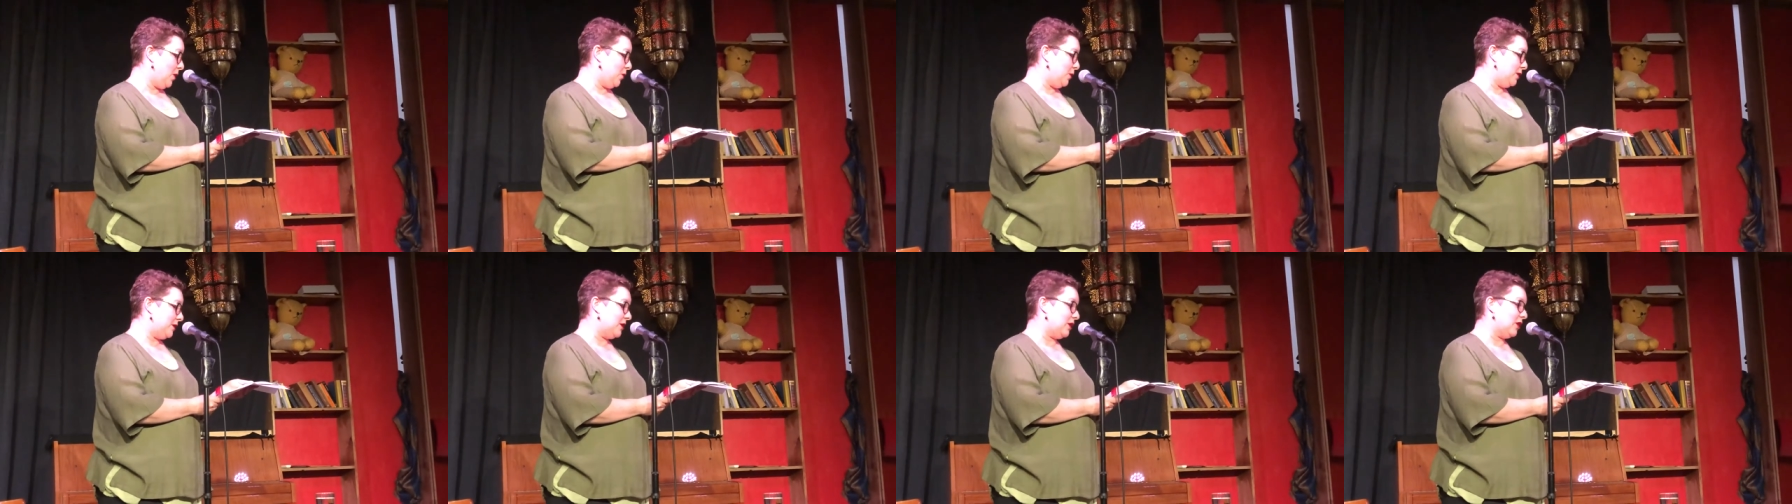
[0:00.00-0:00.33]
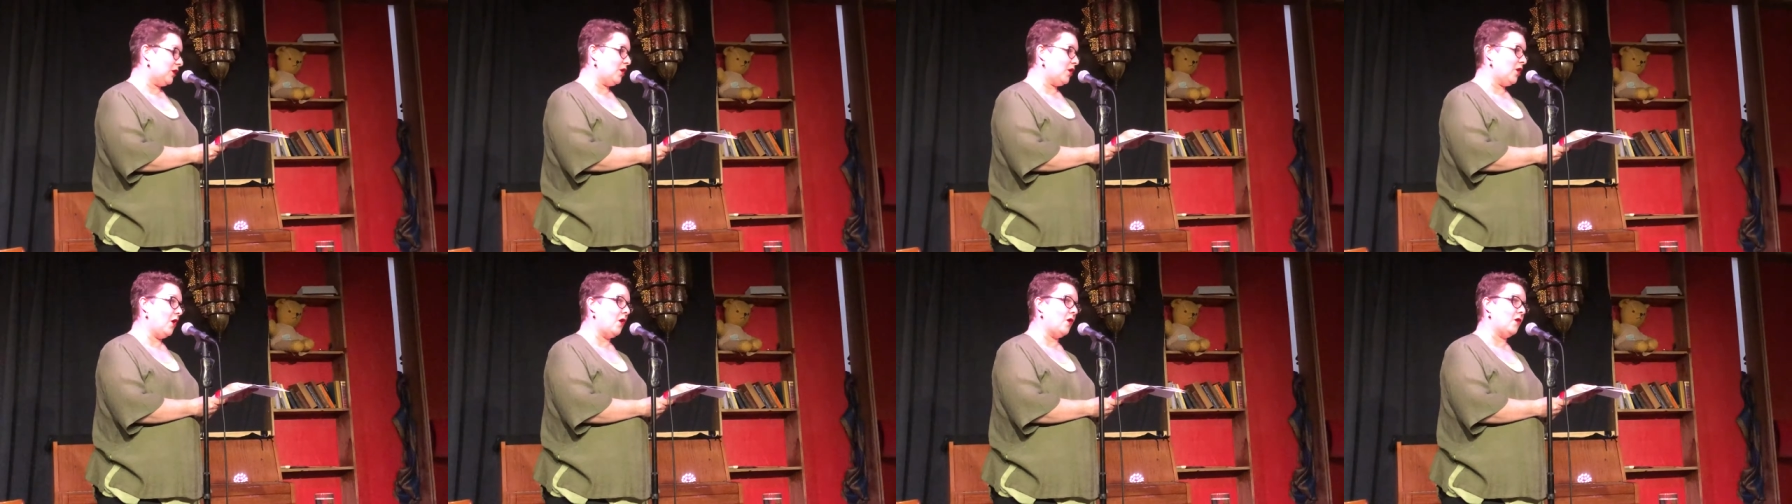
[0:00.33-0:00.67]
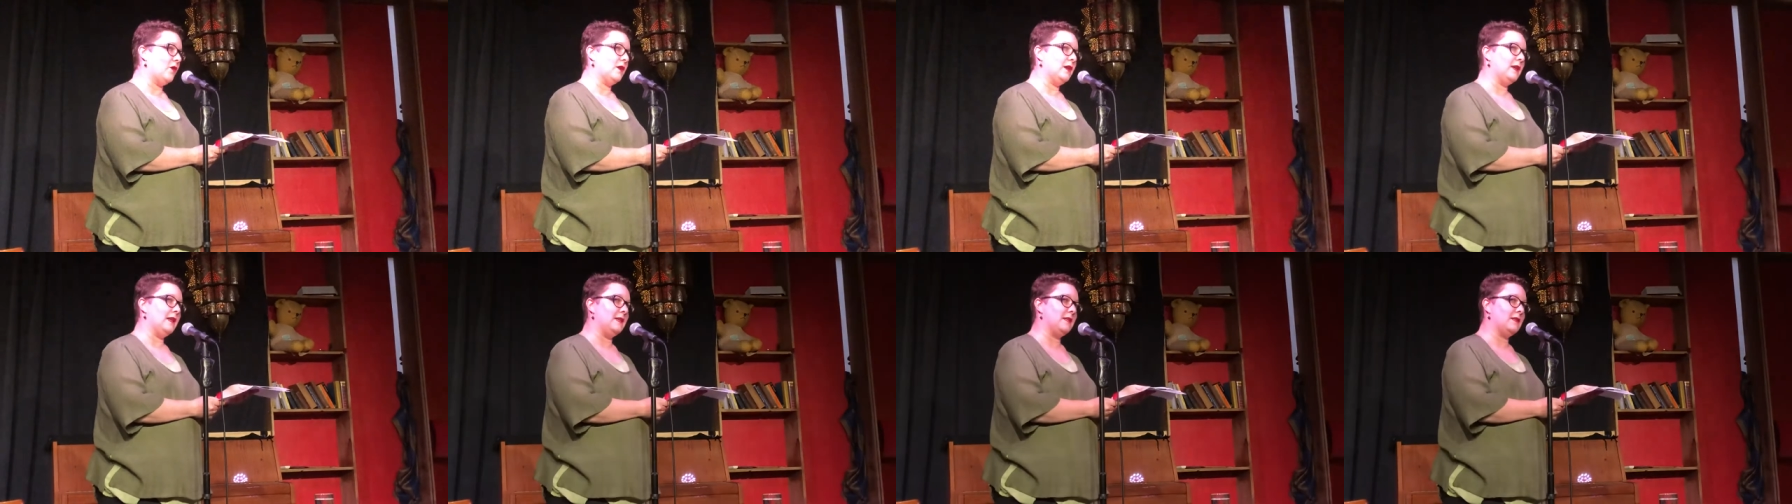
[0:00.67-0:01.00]
with the
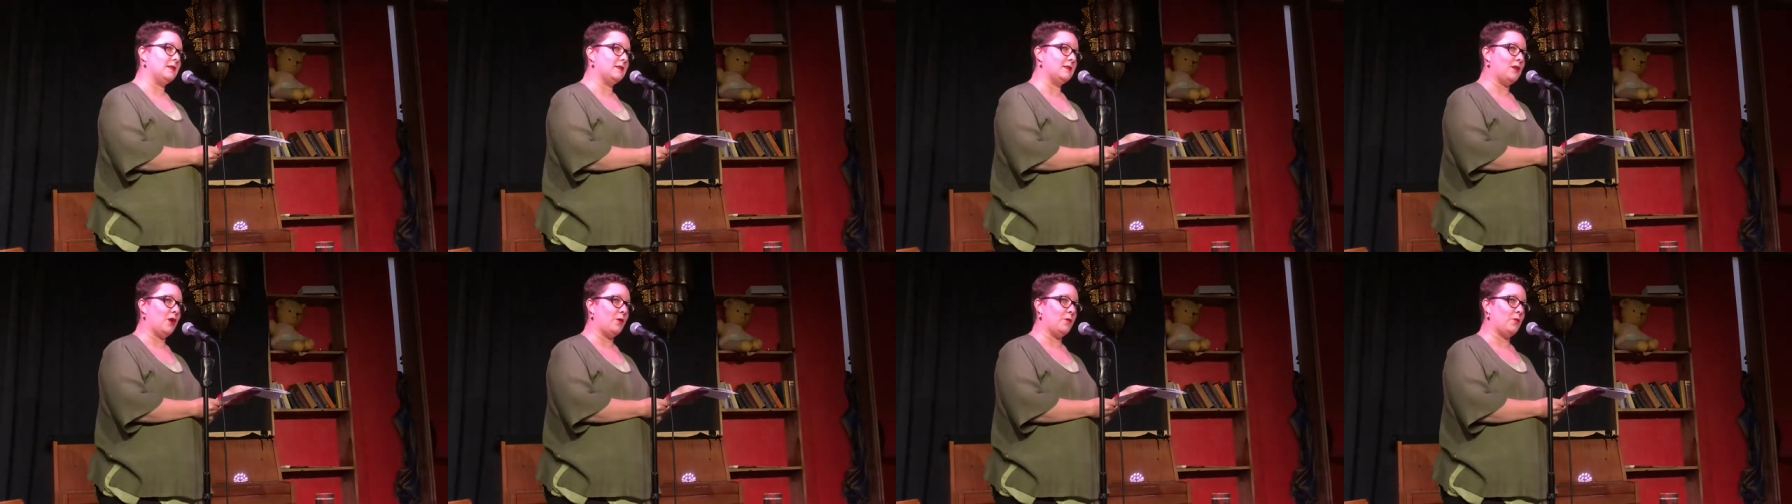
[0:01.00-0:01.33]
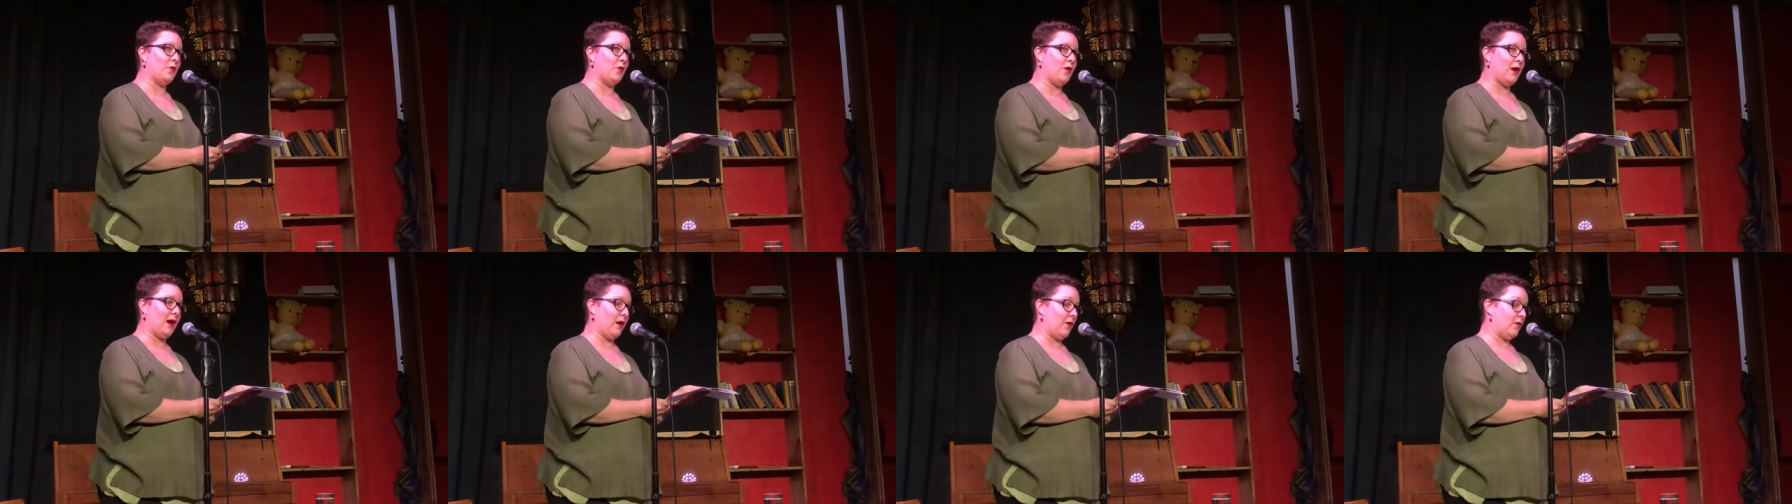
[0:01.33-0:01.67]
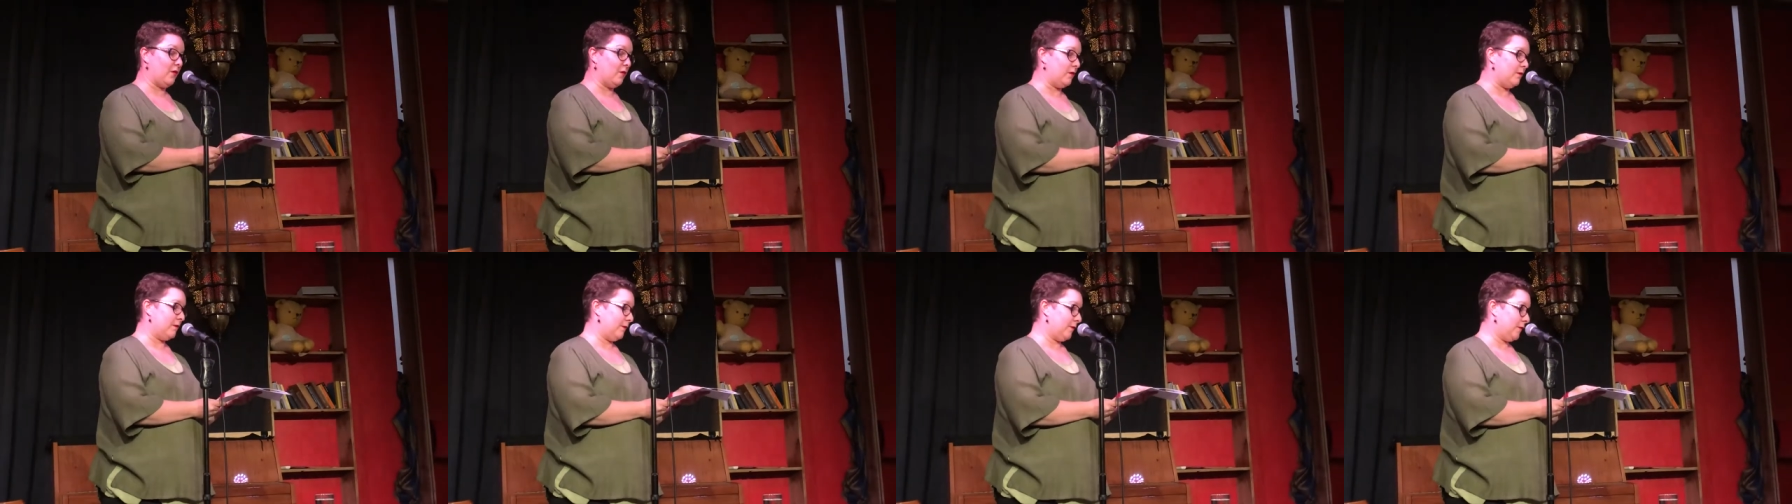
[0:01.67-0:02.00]
cock he's so proud
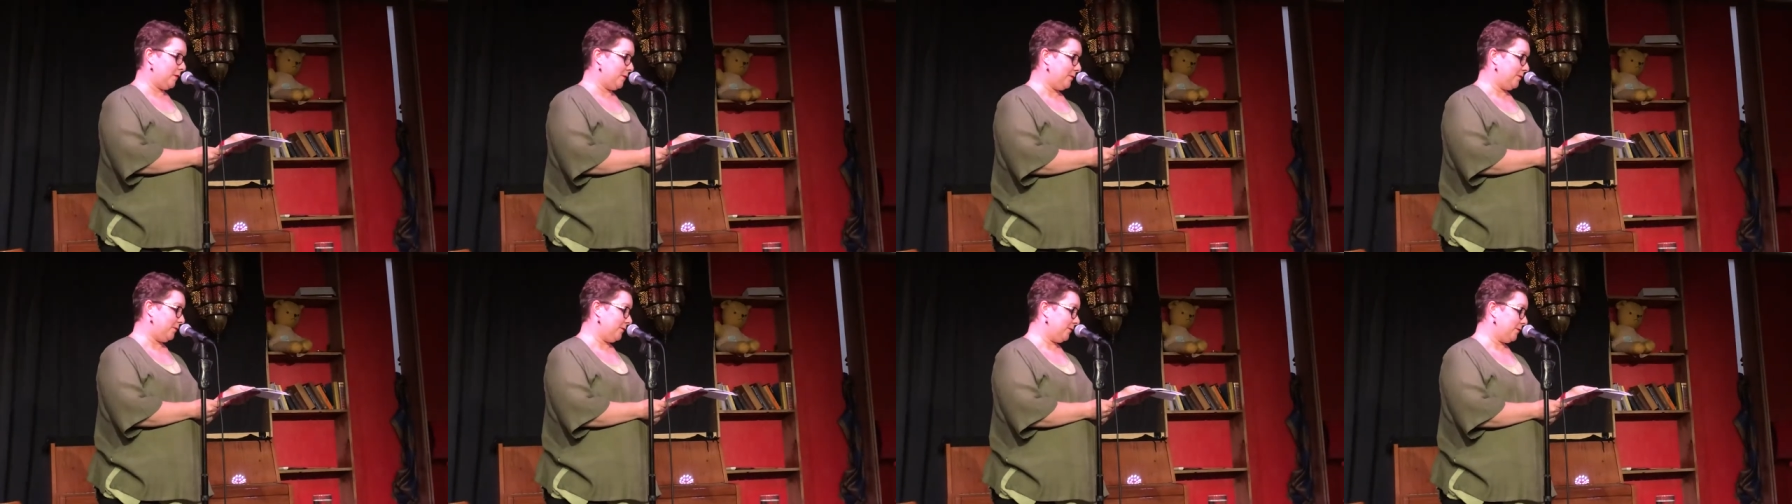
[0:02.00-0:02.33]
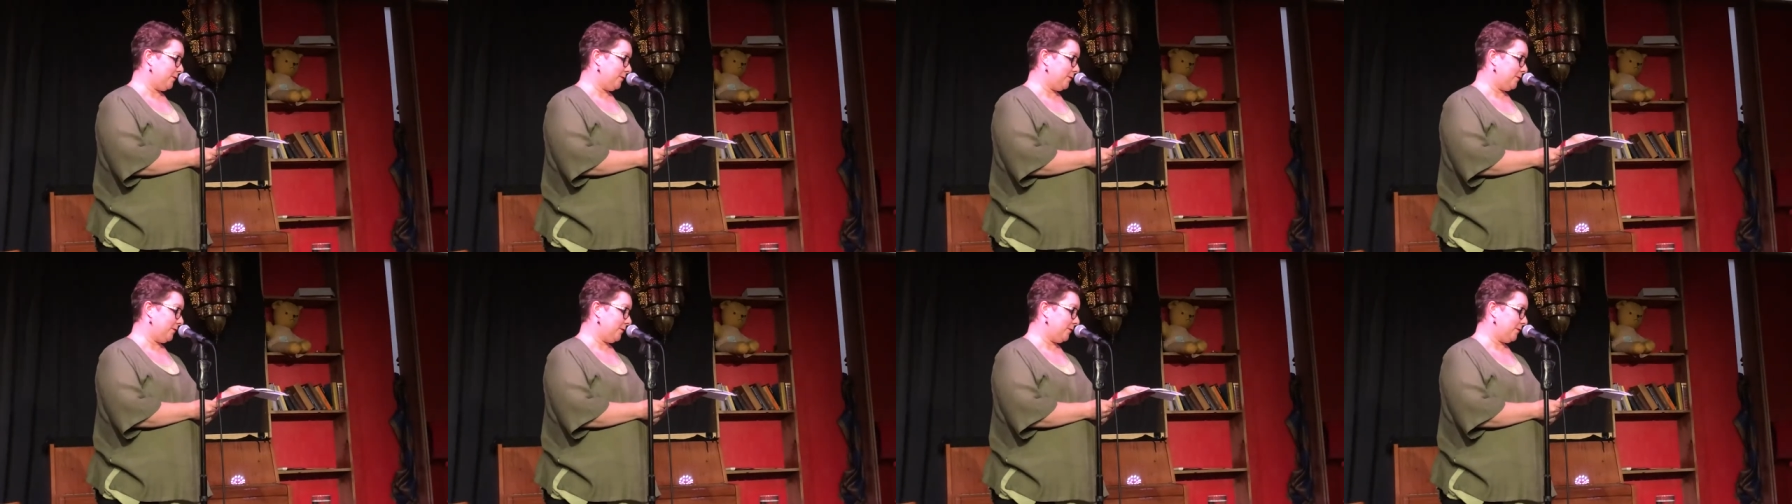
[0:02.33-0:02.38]
of.